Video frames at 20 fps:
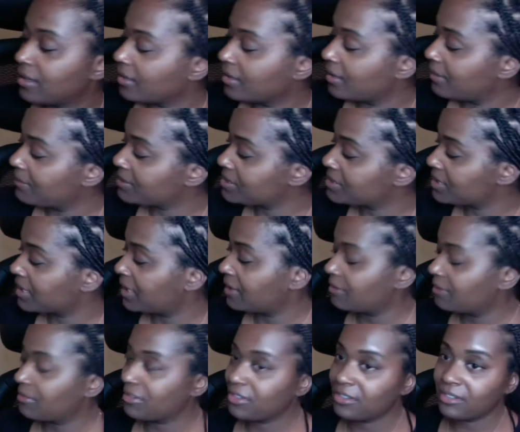Coming together
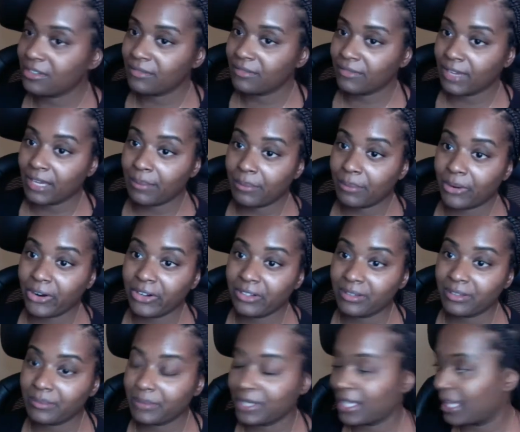with your divine partner
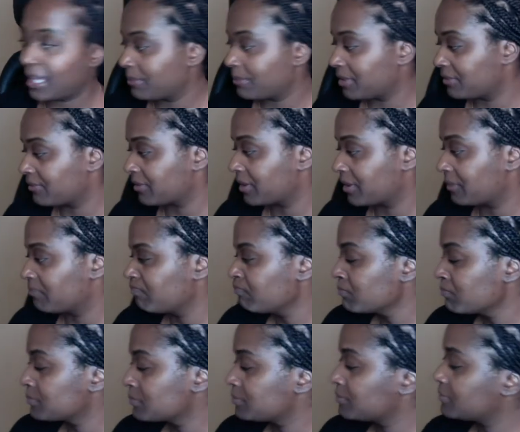and being happy and free.
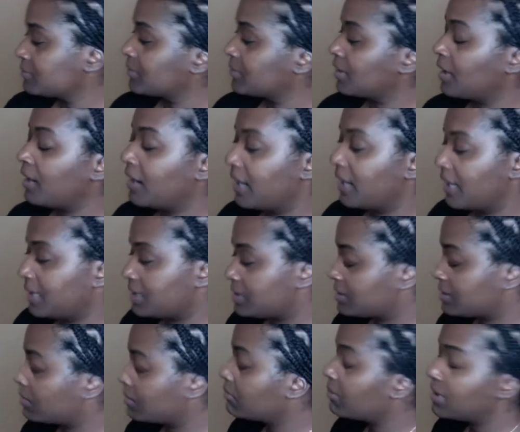All right,
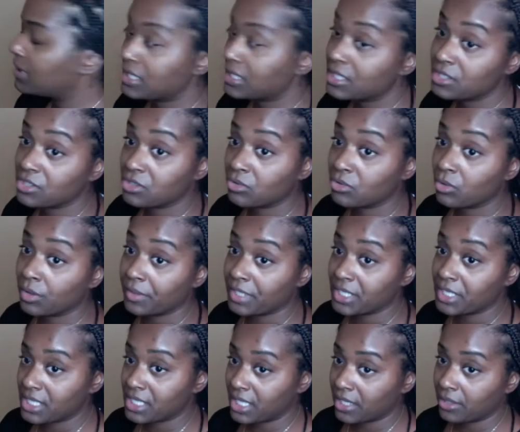so what did this story
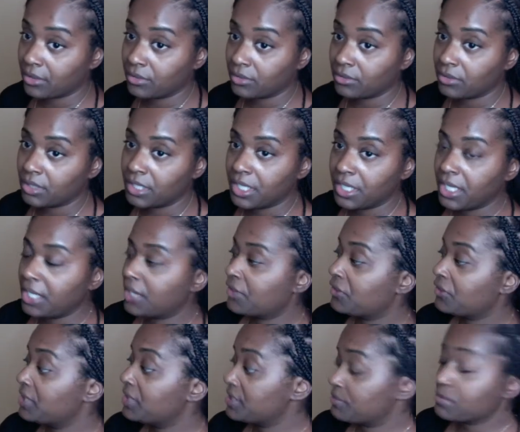tell?
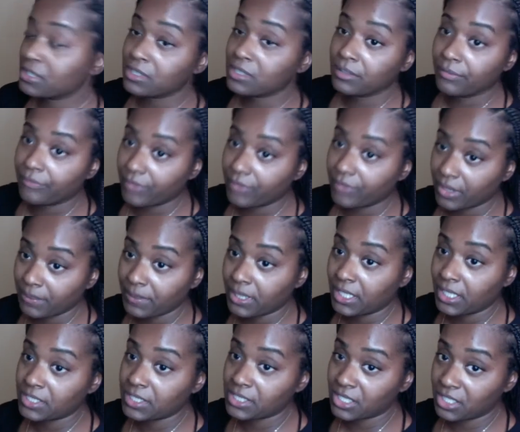This was the
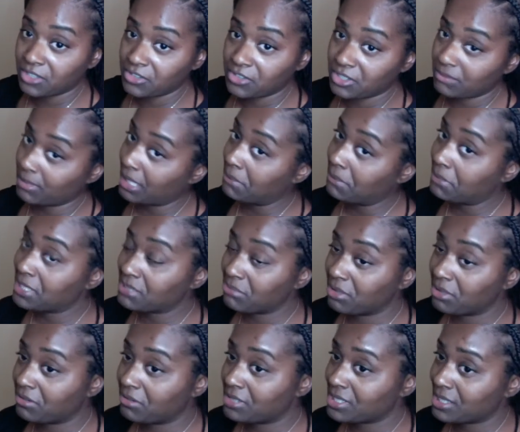feminine's energy. Maybe
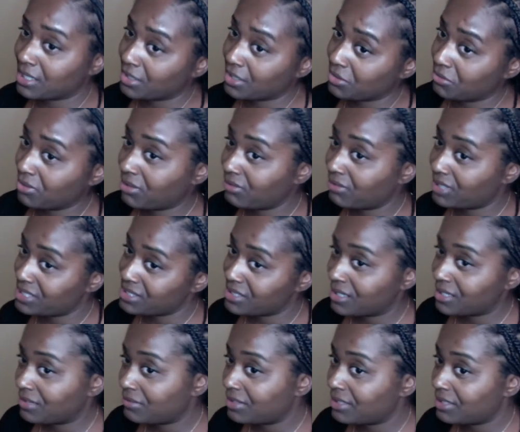spirit's like, you always
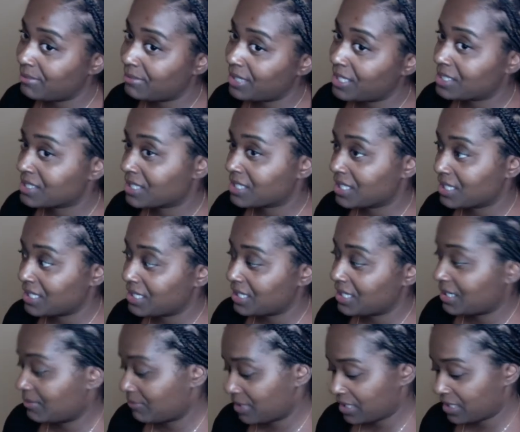start with the
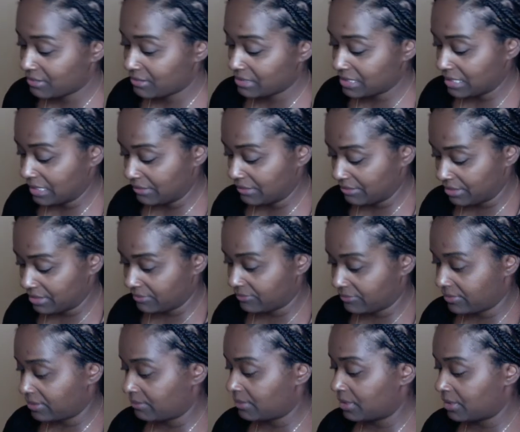masculine. We going to start with the
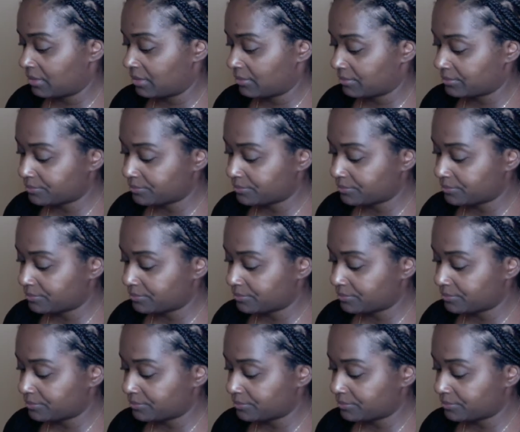feminine.